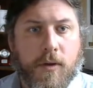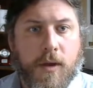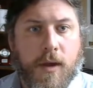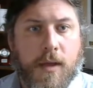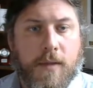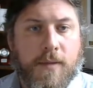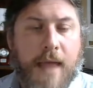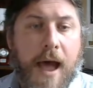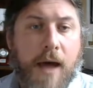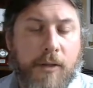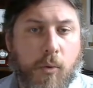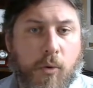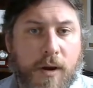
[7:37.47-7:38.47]
And now
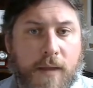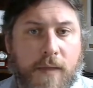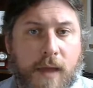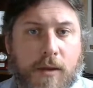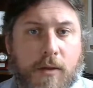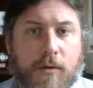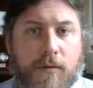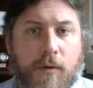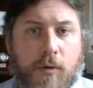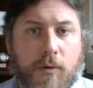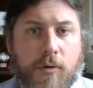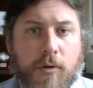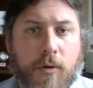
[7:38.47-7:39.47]
that we're in that new folder,